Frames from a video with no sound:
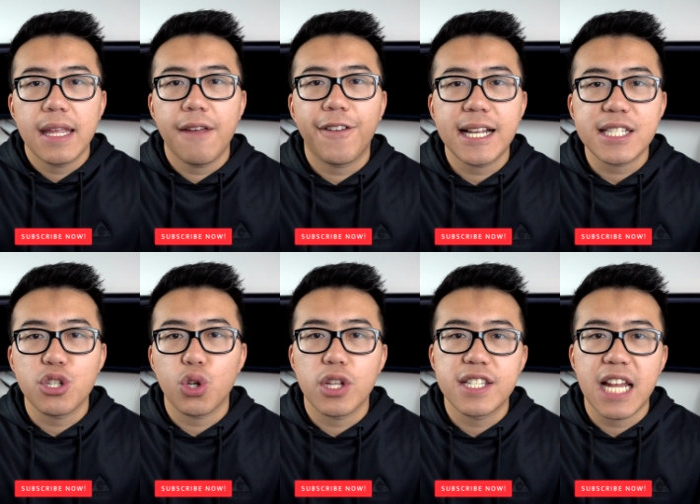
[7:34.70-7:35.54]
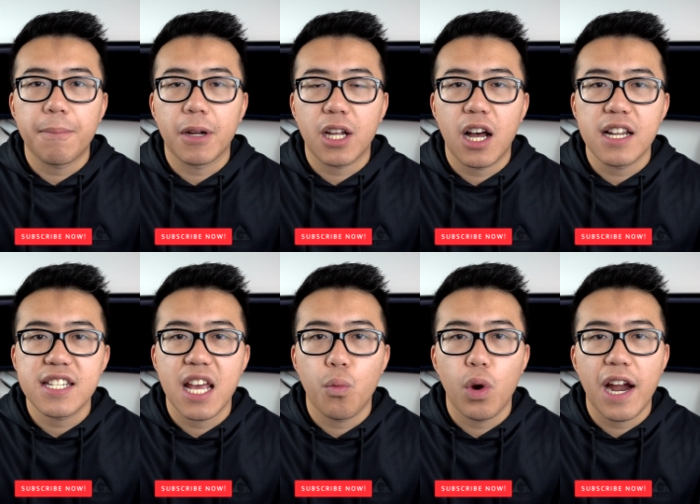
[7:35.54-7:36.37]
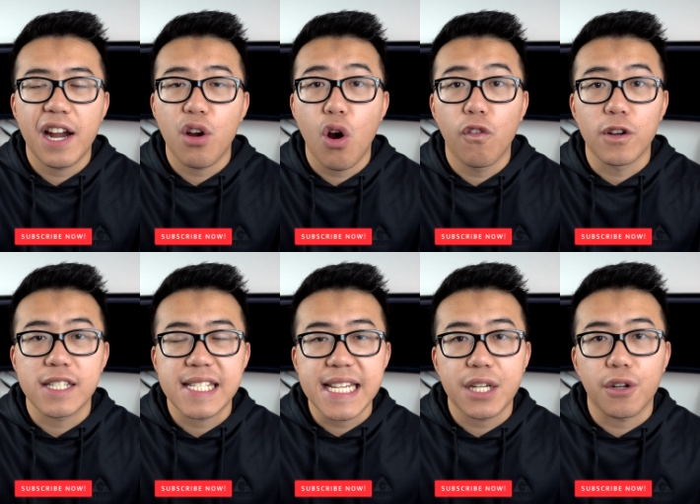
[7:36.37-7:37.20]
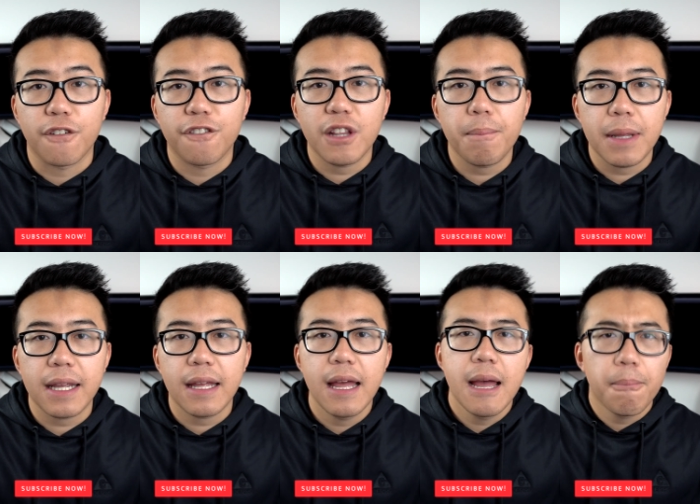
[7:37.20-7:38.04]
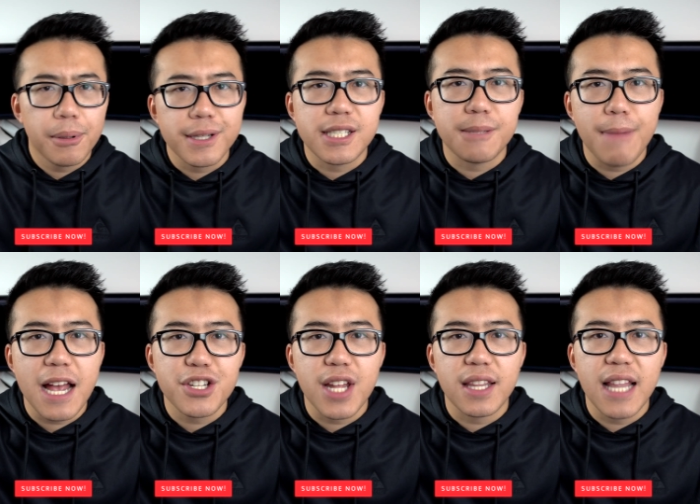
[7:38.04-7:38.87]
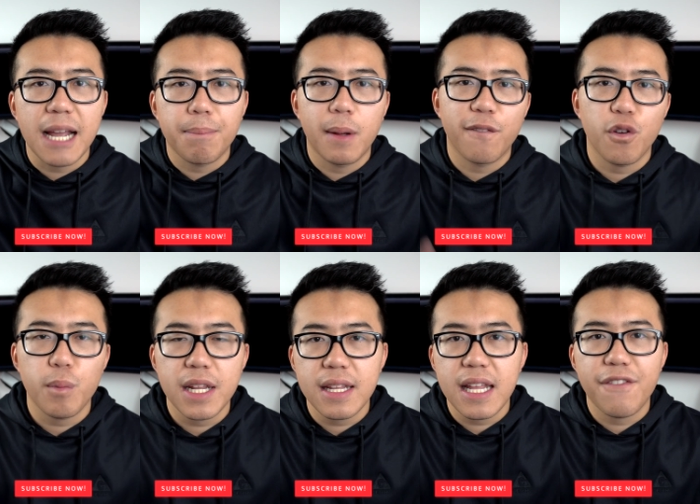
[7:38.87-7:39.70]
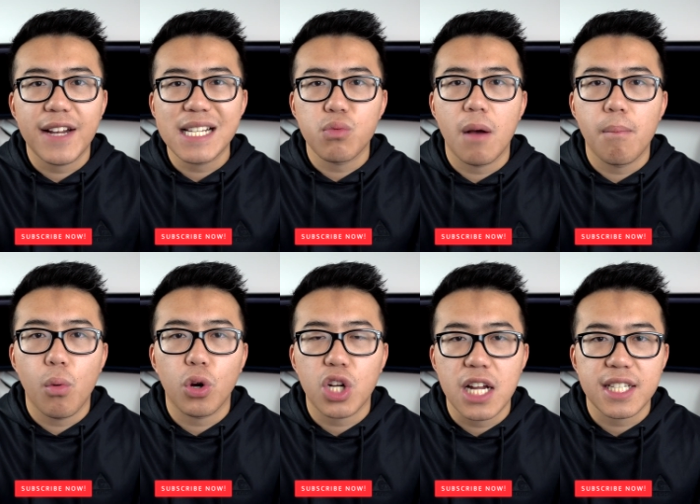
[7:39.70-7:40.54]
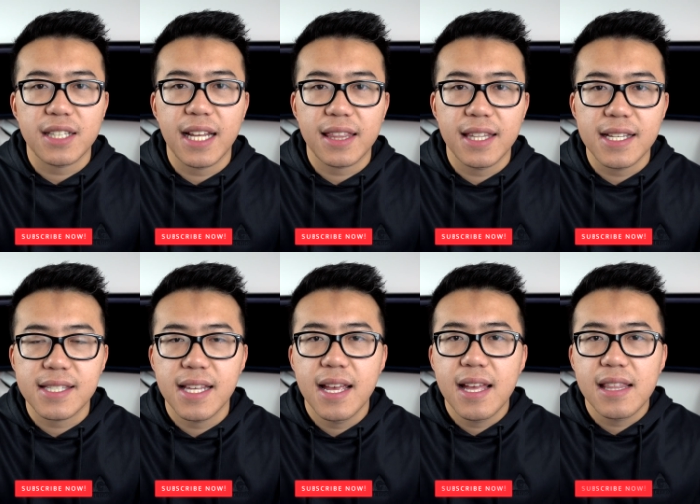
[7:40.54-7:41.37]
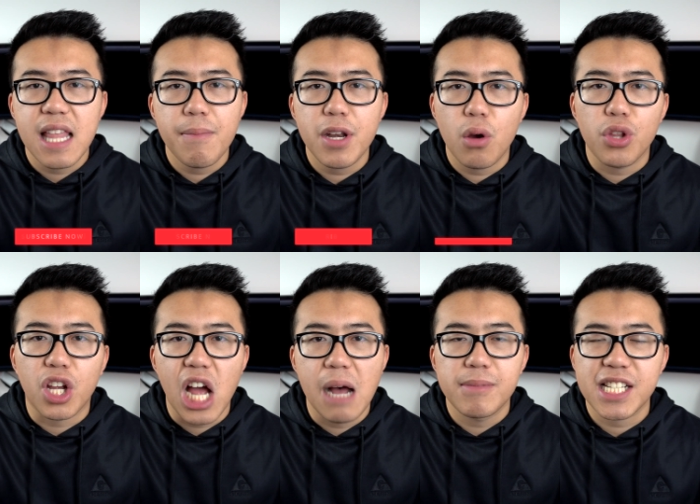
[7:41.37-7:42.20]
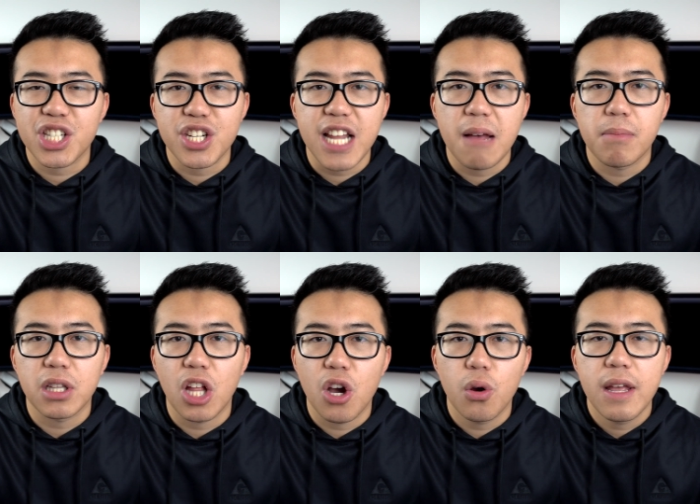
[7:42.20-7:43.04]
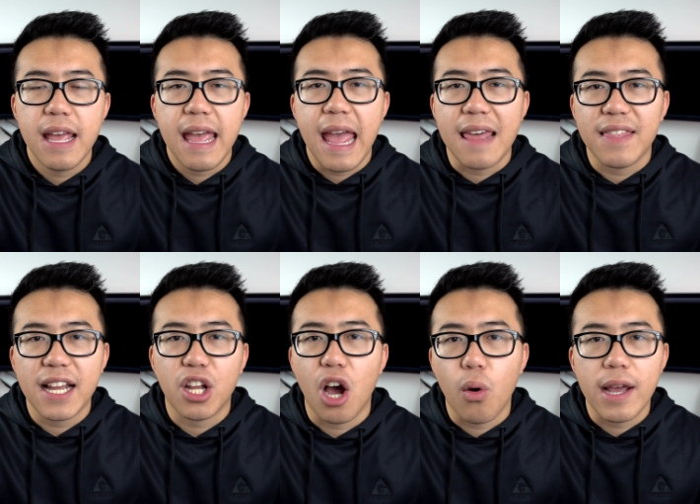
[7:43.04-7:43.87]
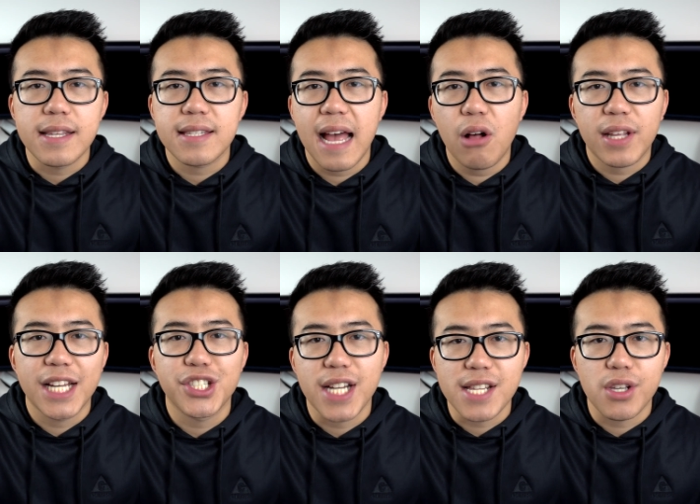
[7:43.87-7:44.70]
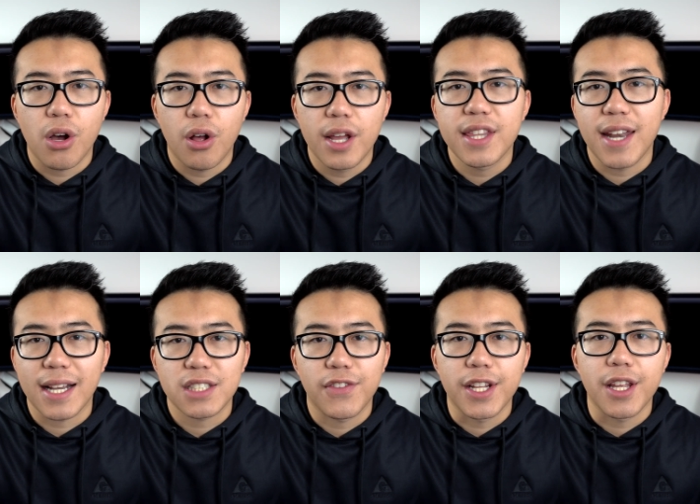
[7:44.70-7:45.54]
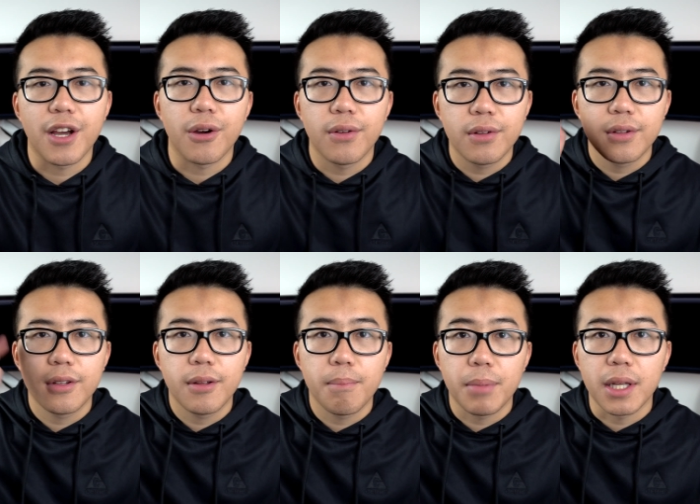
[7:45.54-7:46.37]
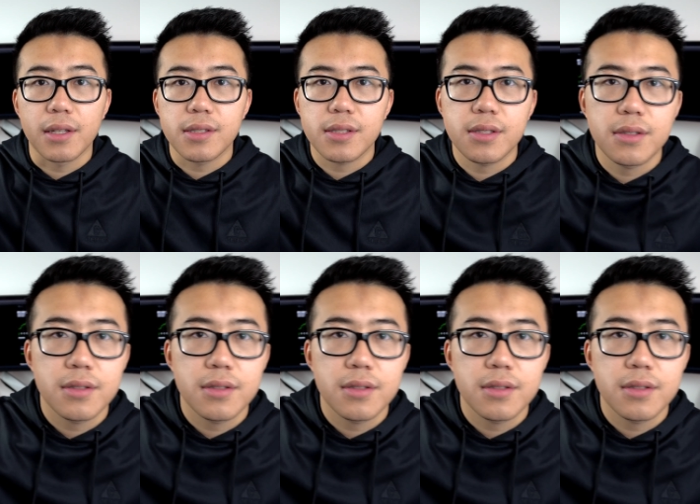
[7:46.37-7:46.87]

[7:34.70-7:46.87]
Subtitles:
If you guys enjoy this type of content where I go over sneaker flipping, please smash that like button for me. If you guys want more content like this, let me know in the comment section down below. And like always, I'll catch you guys all in the next video. Peace.